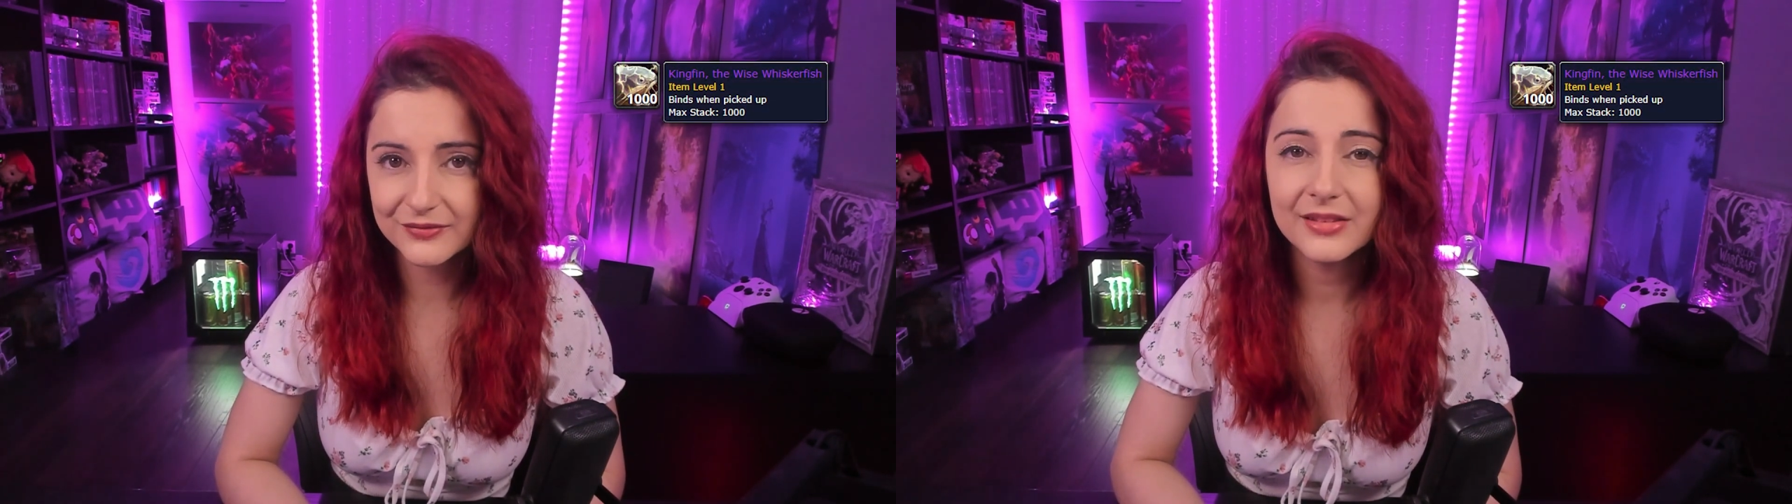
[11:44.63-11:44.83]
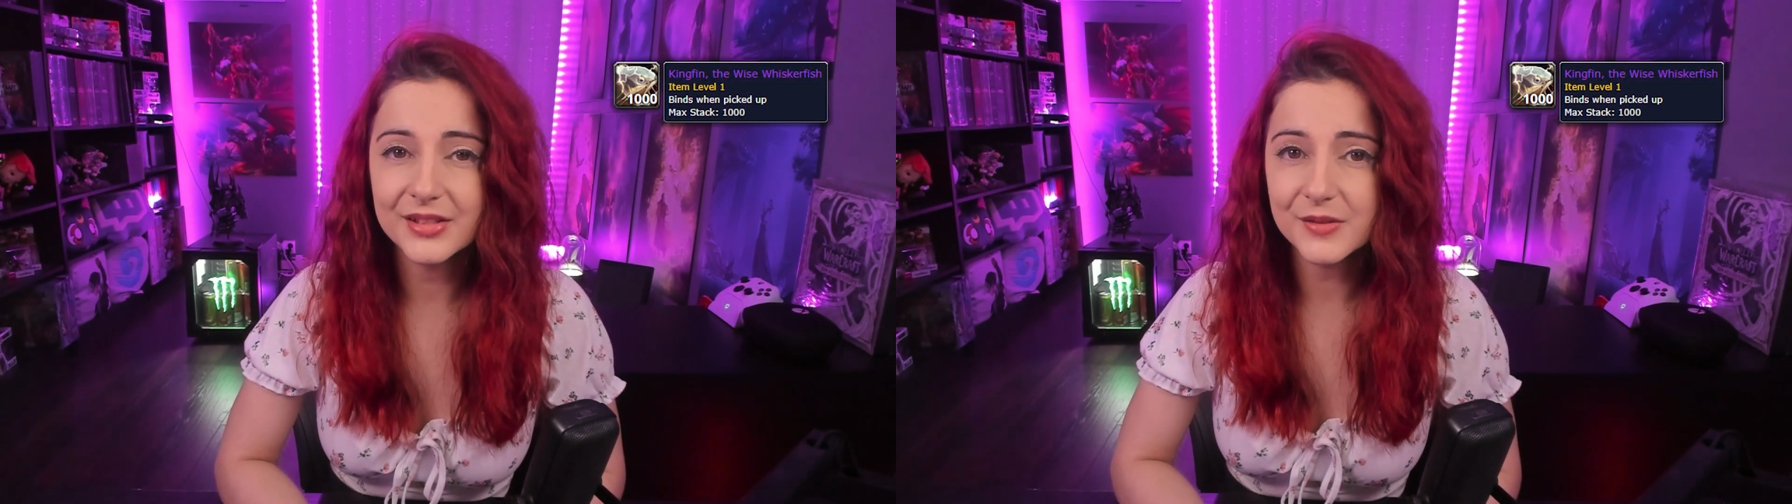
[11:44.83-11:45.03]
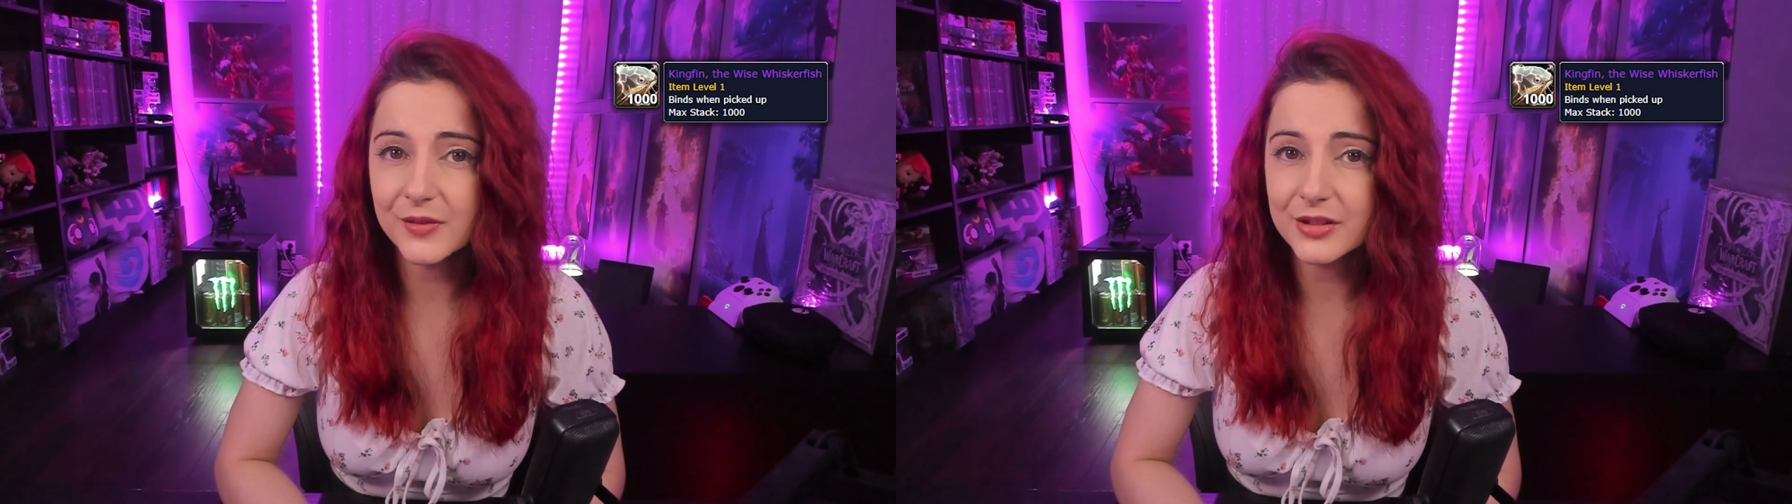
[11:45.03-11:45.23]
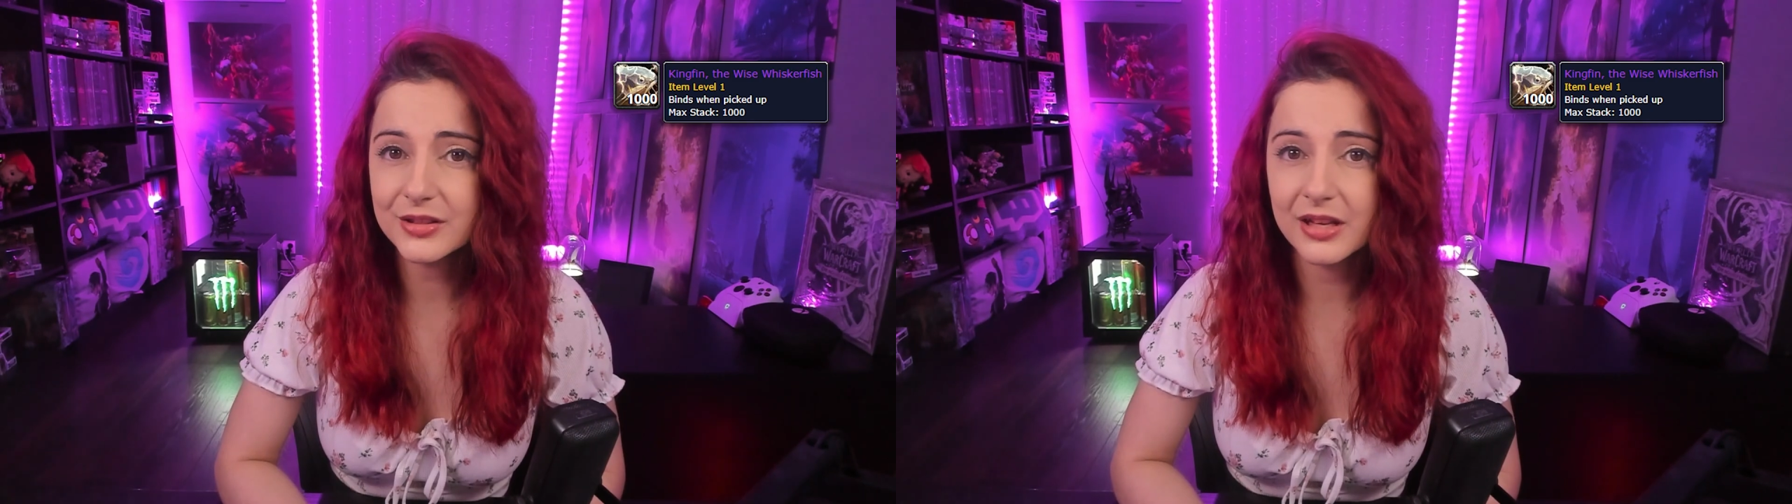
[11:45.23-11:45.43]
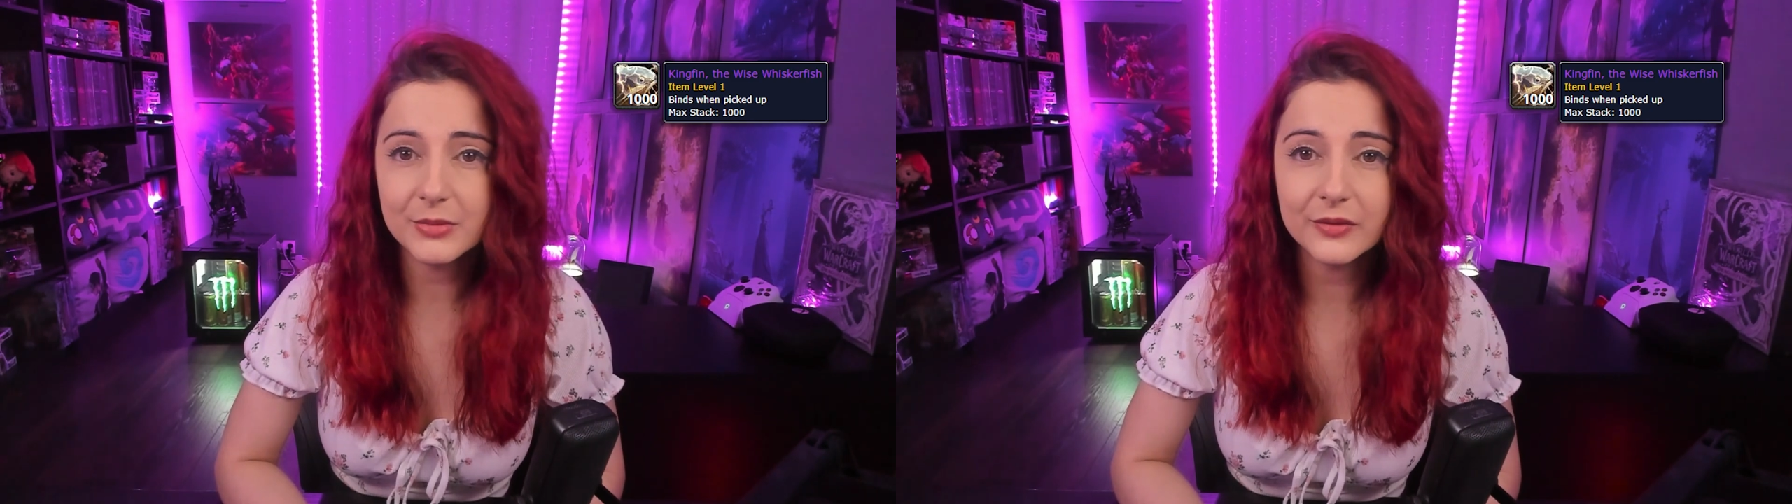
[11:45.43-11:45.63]
This fish
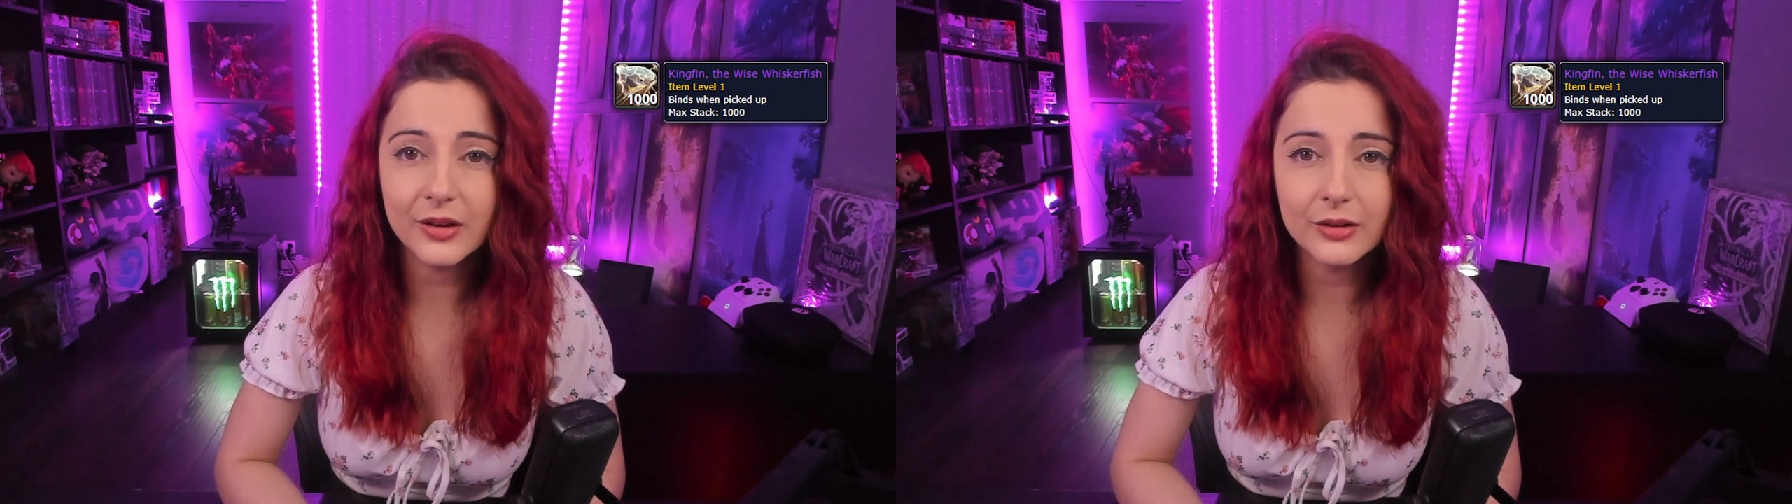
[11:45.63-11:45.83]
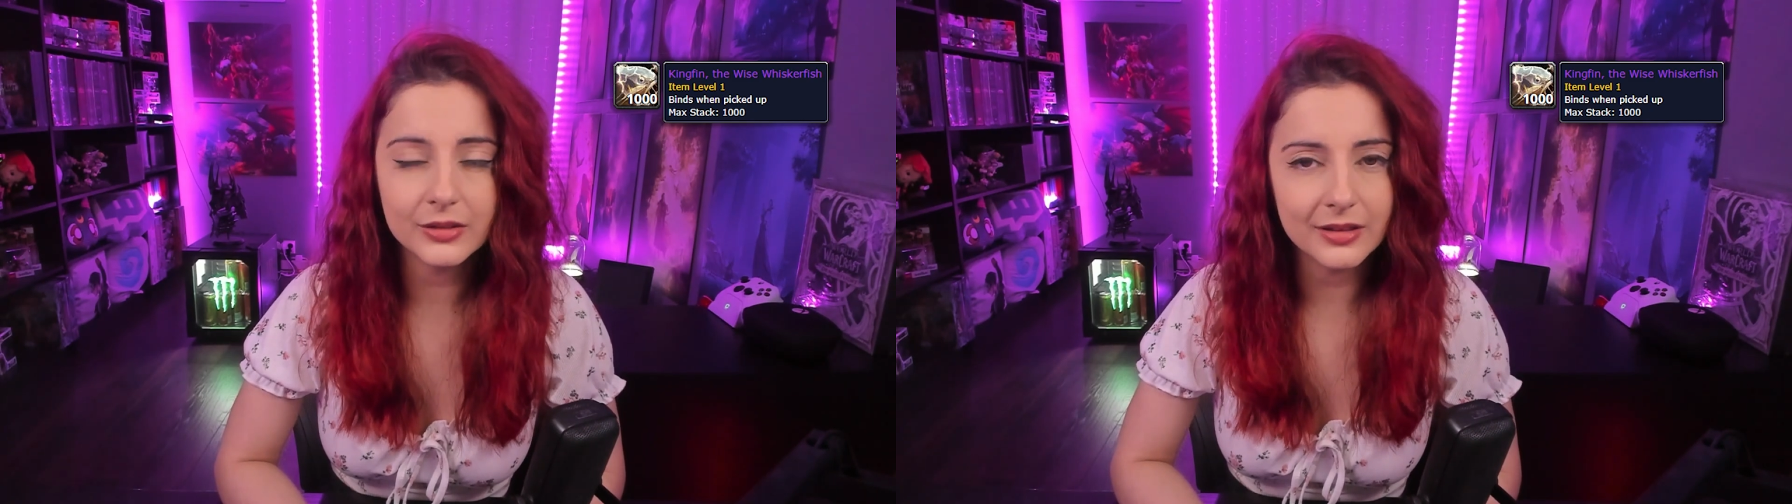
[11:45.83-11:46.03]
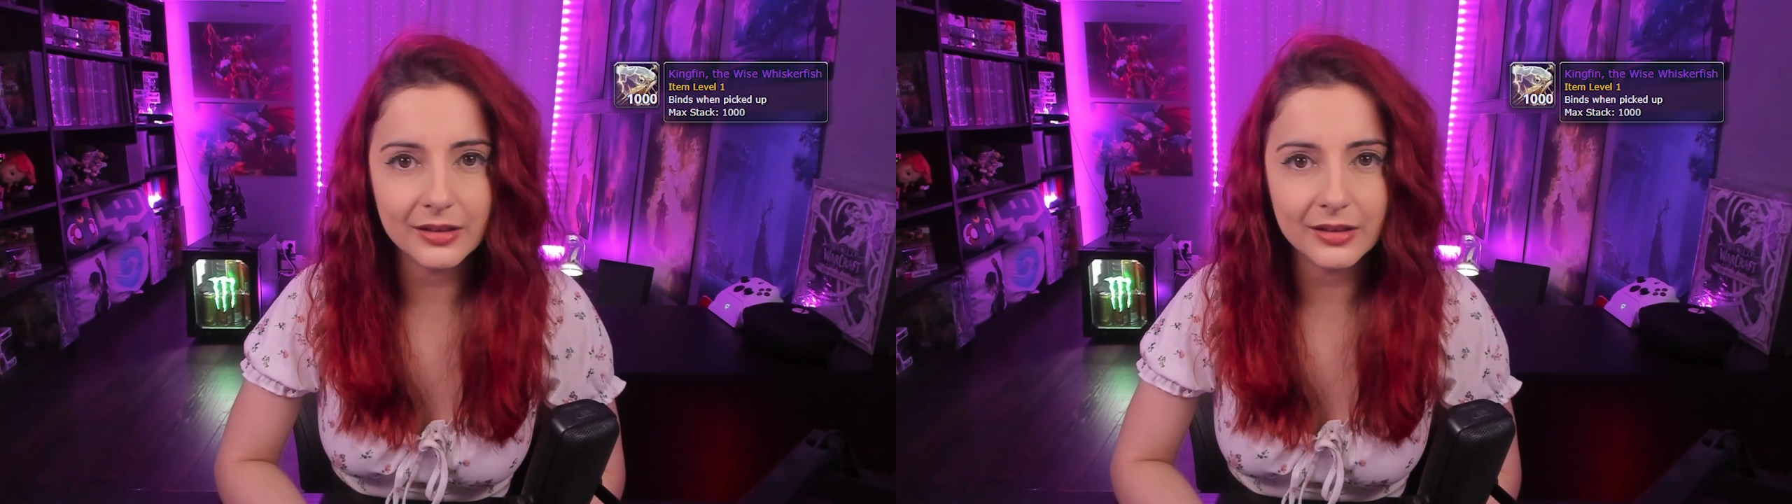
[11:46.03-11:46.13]
can be found